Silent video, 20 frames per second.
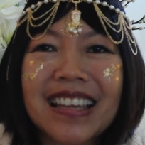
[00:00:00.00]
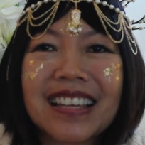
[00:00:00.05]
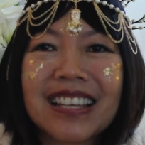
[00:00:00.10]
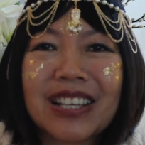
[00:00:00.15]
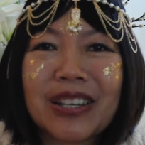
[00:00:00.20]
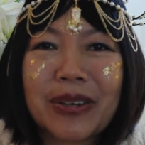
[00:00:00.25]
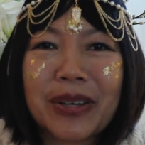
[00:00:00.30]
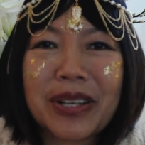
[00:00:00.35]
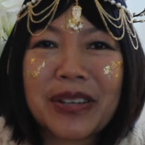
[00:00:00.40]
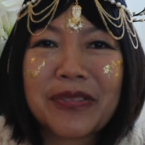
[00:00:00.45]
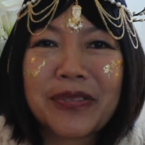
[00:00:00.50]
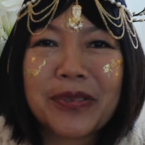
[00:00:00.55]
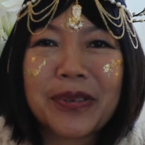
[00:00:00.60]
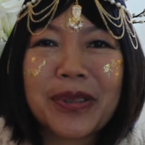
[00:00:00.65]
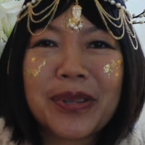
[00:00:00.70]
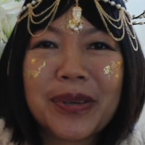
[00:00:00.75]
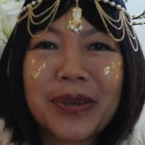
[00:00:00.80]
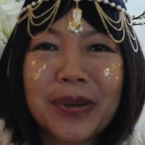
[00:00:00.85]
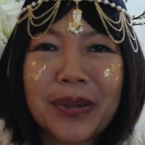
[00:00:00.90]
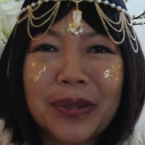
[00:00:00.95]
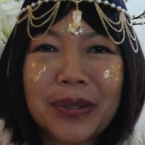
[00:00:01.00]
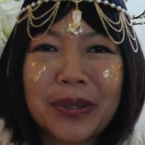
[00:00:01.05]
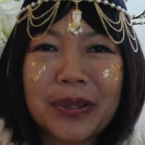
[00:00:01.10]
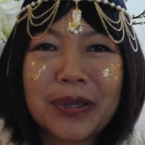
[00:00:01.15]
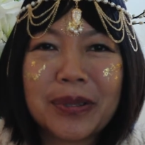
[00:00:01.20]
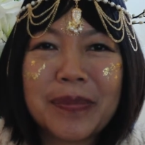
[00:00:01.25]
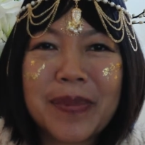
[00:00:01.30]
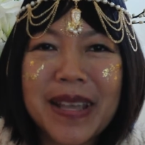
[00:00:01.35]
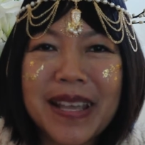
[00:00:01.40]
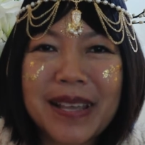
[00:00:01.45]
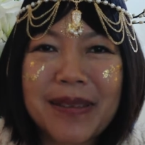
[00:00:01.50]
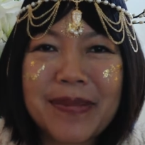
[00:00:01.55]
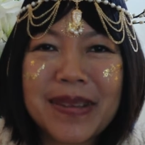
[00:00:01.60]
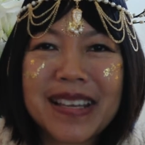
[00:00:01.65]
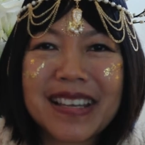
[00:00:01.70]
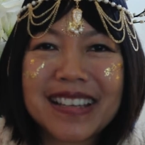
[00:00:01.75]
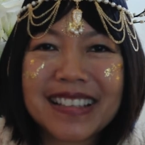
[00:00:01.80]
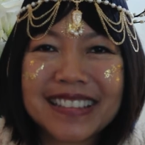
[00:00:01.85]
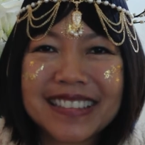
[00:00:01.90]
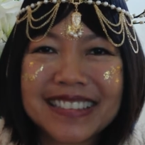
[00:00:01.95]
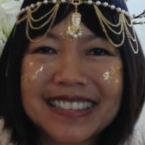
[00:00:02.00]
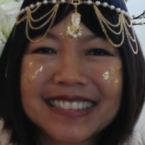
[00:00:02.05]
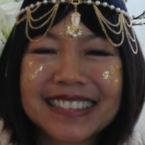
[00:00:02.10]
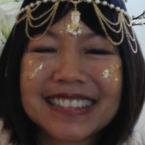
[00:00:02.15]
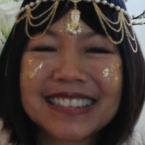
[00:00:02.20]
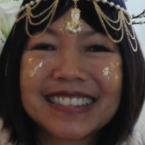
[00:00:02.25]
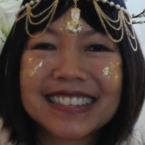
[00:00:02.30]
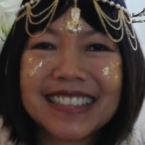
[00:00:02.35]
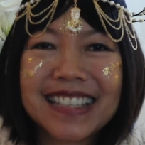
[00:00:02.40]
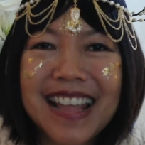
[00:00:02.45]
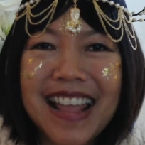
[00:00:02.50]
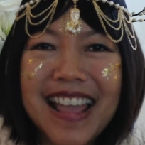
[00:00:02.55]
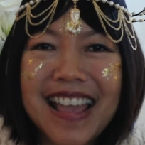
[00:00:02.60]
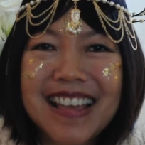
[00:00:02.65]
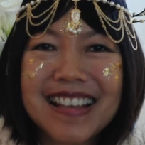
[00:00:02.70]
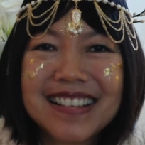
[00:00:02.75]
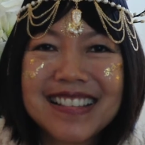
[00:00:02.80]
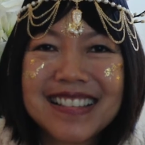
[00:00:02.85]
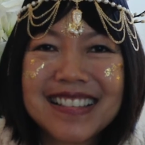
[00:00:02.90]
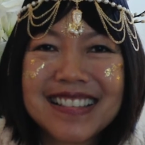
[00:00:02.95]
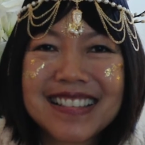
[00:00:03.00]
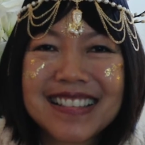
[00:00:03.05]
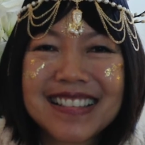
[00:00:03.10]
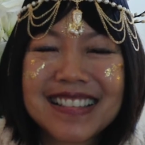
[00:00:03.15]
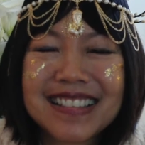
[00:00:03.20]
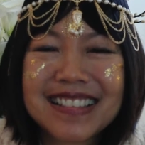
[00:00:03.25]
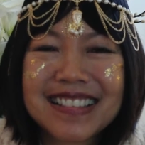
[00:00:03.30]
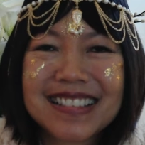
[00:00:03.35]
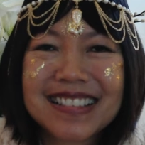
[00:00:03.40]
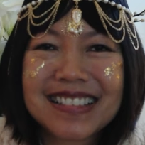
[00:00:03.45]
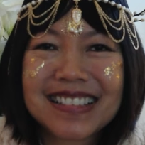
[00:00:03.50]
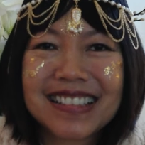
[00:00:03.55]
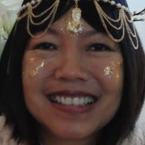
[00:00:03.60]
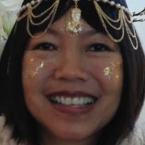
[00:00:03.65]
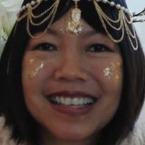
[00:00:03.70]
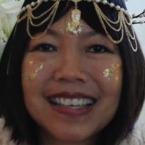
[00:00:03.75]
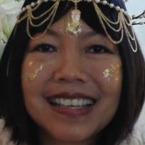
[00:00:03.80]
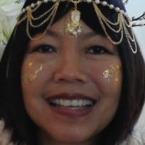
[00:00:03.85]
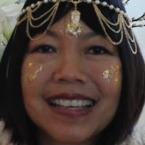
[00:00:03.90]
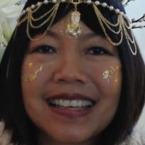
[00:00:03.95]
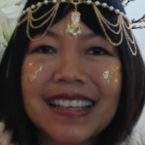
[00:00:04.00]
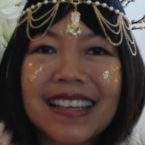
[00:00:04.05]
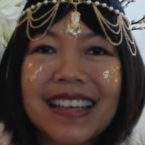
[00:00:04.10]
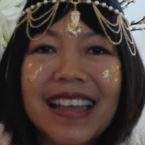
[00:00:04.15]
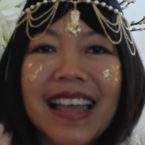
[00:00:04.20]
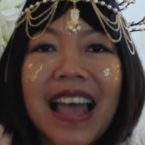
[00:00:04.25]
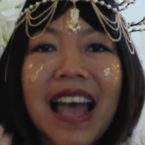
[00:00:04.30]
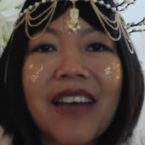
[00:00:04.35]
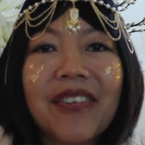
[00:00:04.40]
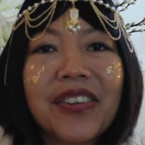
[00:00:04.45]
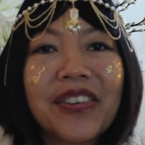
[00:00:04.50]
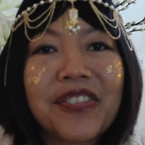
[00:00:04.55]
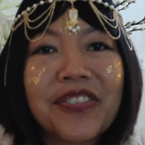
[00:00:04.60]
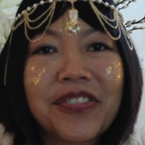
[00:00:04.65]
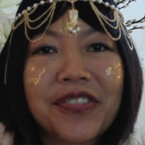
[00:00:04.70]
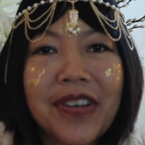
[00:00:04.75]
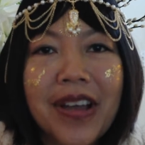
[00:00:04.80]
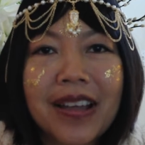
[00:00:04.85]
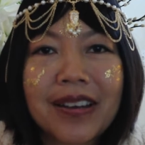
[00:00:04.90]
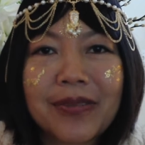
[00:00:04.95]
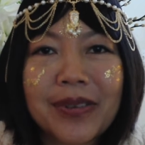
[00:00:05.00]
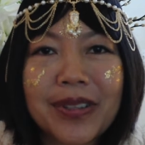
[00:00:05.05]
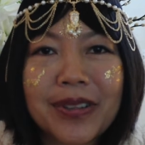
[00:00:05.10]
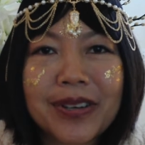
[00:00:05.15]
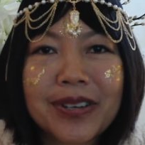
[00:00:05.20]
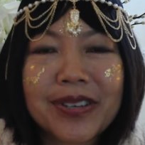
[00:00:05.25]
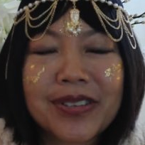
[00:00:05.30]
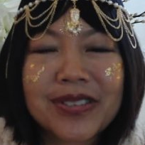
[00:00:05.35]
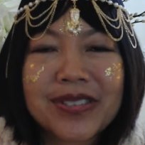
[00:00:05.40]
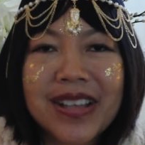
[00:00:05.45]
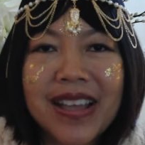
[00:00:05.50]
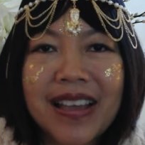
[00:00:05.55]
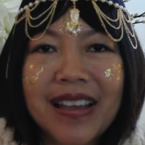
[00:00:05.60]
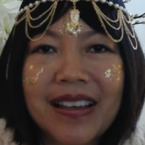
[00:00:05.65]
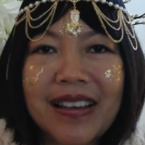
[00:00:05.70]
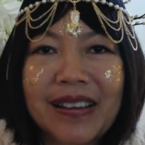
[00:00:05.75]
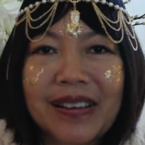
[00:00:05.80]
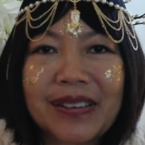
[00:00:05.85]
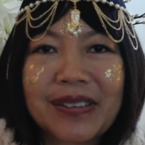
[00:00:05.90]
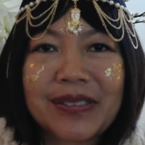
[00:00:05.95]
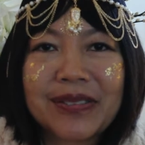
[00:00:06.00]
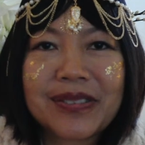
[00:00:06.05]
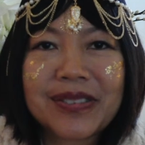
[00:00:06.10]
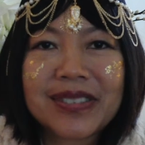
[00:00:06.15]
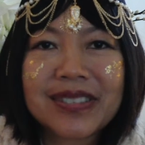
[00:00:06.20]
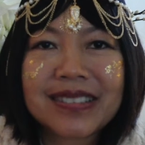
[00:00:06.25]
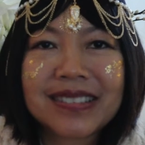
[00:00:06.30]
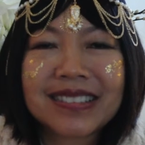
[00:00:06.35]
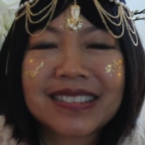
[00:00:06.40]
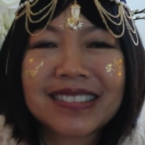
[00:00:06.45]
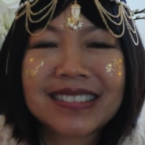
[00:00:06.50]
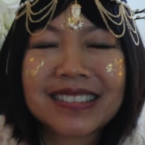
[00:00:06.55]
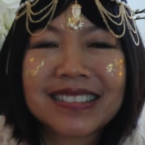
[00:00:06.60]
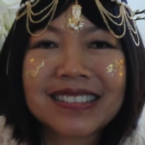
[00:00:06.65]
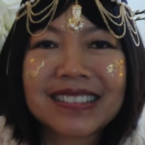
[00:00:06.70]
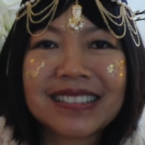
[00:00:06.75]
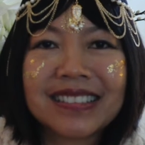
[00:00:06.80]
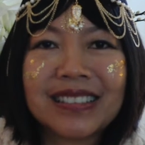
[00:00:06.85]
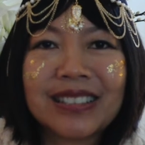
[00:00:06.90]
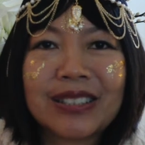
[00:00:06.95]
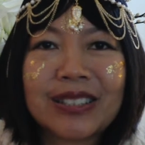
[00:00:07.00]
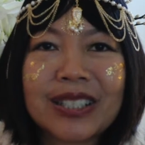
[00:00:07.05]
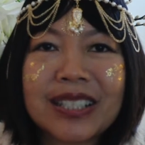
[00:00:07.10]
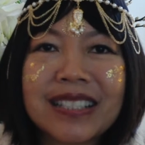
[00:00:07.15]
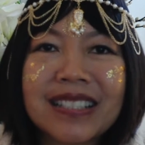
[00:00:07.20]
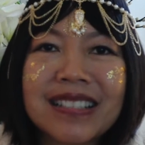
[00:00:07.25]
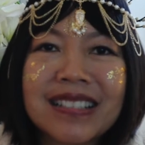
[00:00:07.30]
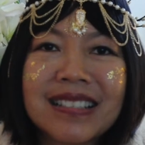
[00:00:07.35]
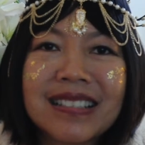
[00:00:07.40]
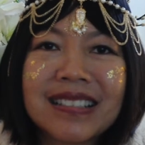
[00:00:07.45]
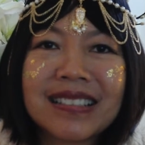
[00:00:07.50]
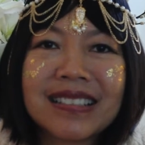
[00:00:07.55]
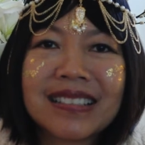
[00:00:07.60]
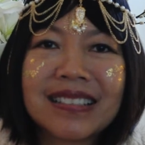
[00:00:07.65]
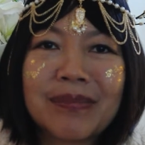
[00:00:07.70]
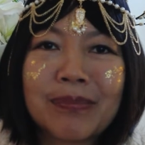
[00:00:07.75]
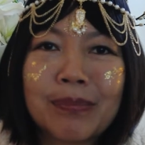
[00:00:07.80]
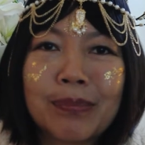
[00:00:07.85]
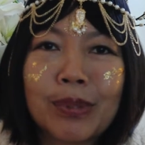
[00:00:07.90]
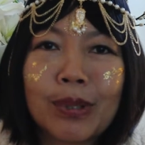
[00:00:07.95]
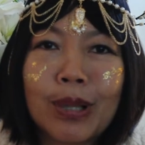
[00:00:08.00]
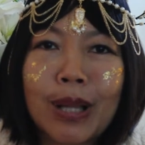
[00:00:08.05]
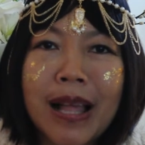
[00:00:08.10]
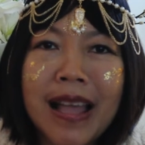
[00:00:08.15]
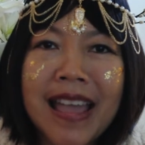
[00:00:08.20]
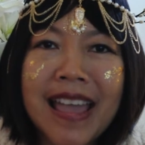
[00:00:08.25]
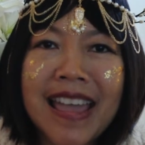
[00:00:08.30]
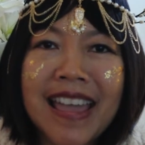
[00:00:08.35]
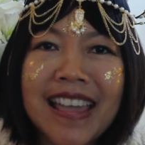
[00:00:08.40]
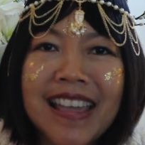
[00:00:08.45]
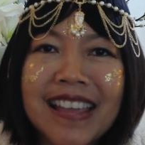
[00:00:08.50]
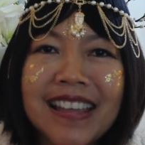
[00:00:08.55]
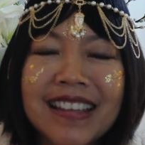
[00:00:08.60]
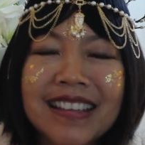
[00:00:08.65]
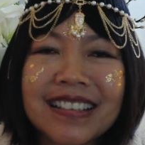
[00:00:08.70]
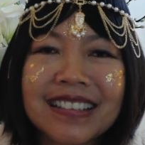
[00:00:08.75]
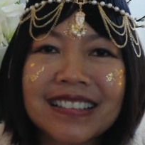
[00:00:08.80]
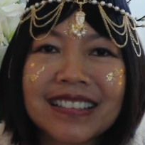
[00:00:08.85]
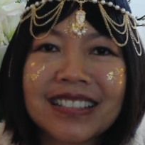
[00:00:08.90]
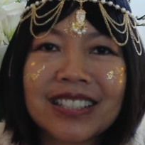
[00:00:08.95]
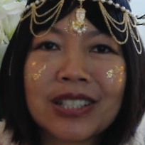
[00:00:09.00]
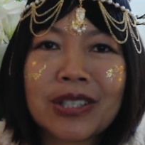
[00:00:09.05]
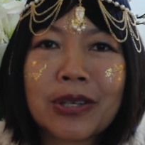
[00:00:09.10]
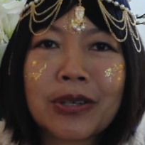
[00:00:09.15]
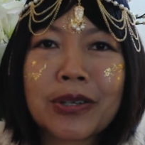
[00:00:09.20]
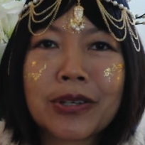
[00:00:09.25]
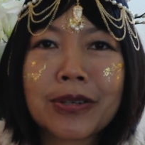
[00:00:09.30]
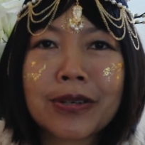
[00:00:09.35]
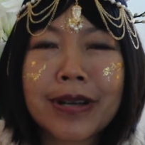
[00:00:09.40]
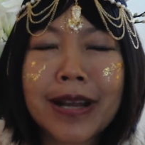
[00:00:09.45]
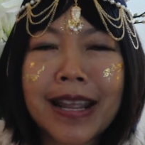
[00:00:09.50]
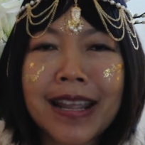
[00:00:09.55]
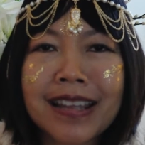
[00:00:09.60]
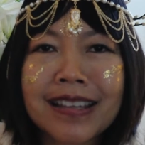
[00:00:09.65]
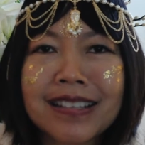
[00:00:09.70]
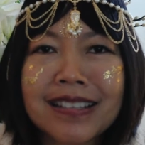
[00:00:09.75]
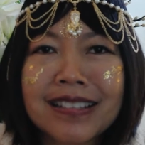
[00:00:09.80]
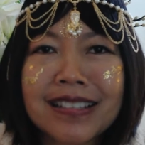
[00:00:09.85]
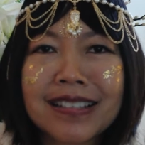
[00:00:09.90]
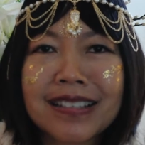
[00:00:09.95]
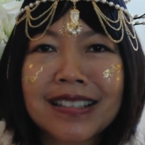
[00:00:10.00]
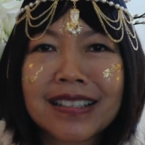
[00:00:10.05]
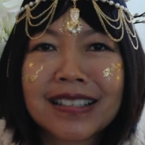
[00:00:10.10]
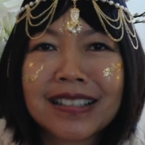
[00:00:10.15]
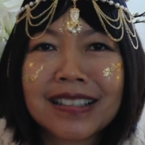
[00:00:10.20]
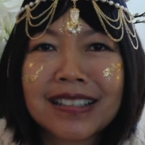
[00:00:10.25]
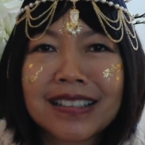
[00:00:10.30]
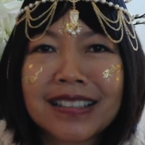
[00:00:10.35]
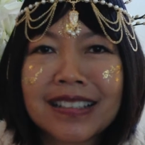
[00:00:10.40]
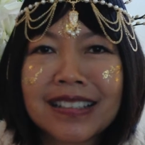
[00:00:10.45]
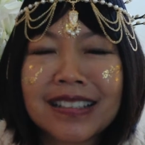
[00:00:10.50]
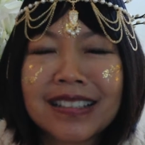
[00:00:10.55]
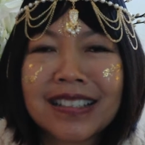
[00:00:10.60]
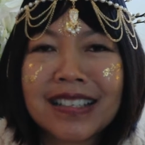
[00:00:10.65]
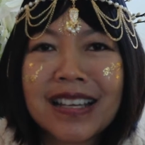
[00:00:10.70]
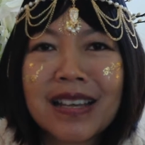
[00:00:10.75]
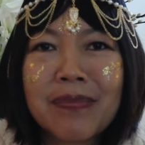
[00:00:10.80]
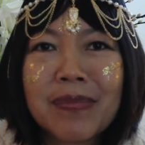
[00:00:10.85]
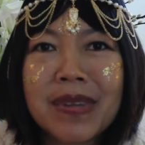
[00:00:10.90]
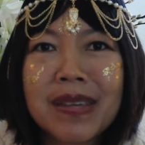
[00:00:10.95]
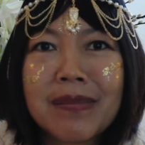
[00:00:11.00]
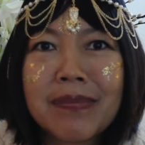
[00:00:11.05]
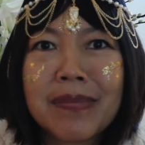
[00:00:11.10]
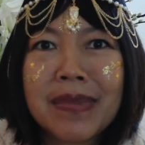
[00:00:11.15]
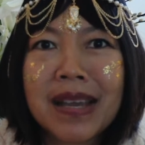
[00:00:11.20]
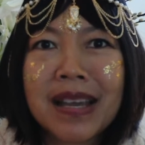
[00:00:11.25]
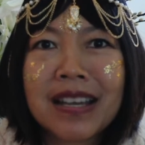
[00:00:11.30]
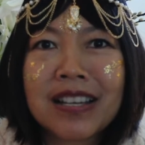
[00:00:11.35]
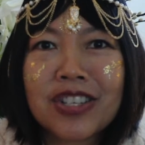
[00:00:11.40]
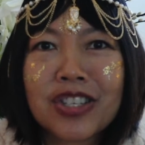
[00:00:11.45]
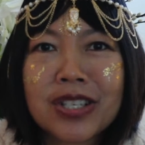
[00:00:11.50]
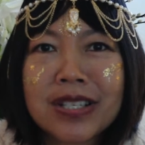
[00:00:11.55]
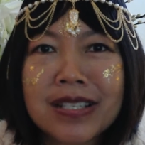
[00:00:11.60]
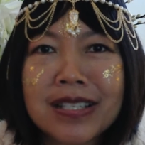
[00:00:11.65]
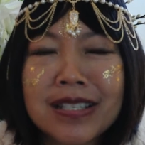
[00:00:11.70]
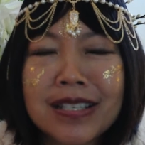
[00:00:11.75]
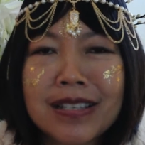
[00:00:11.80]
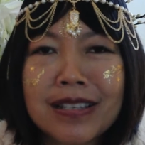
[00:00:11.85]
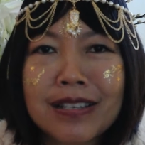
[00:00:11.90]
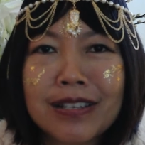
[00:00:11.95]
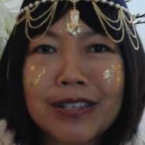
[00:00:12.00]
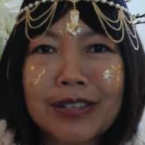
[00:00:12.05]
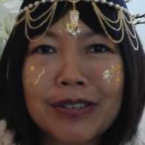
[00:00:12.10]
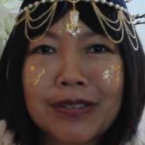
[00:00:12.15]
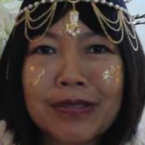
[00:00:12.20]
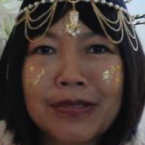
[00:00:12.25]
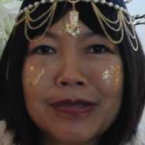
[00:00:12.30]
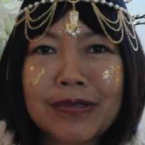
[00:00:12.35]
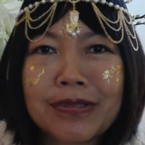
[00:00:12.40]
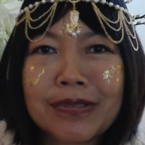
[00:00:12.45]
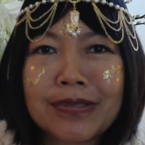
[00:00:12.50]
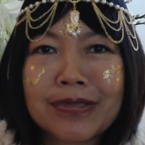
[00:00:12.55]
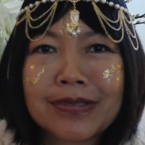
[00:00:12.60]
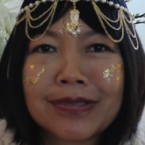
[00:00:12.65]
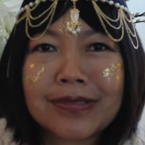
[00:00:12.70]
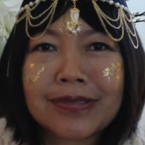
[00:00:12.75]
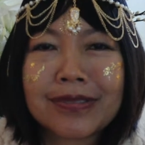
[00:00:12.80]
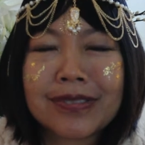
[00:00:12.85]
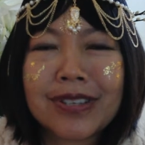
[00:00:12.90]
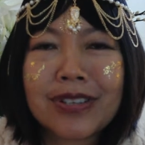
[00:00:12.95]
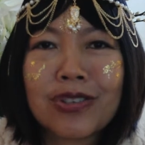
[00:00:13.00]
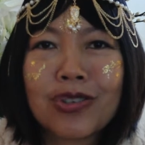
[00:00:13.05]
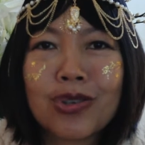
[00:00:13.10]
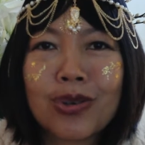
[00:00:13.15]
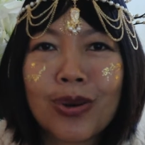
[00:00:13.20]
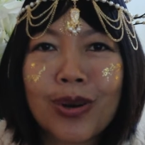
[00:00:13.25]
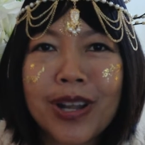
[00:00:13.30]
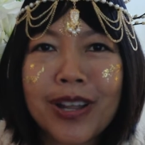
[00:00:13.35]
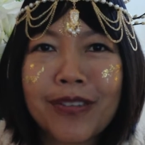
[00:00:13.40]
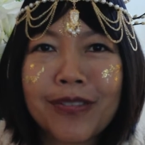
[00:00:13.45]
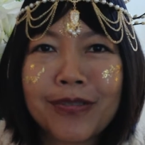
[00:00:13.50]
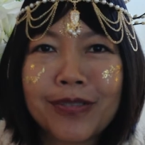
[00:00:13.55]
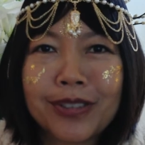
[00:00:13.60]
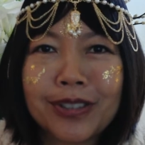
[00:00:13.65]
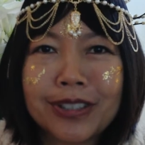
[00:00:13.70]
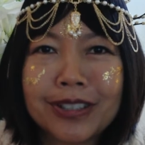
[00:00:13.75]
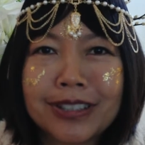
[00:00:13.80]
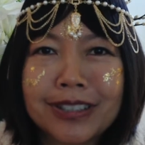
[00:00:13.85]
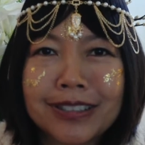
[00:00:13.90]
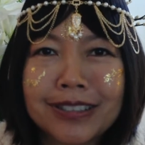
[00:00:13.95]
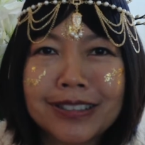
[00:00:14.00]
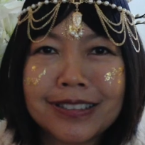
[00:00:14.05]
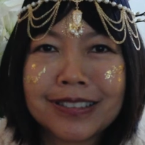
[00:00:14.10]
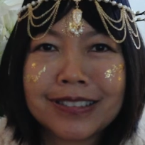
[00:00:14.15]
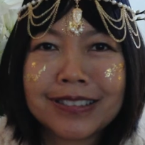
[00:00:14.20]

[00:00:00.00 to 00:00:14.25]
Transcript: Going for the gold, baby. Yes. Having fun with ourselves, learning to play and co-create and be imaginative and joyful